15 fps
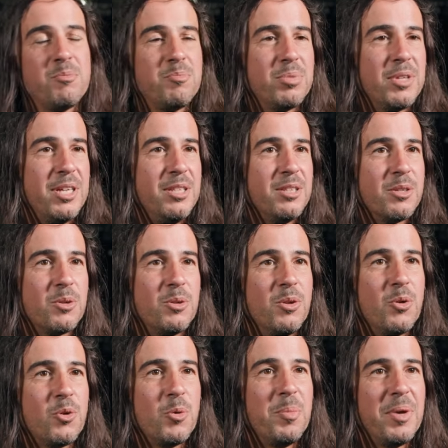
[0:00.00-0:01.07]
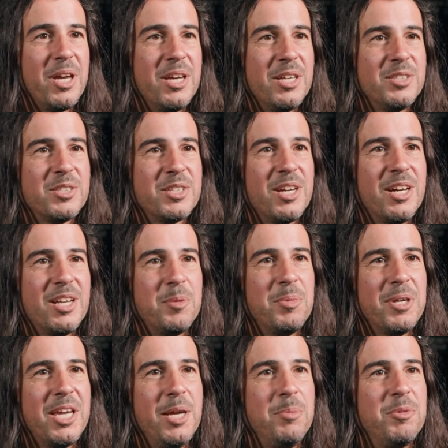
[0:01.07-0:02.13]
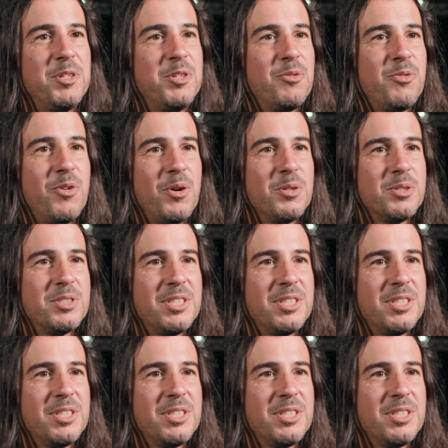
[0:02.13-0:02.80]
Played in little local bands, kind of became the default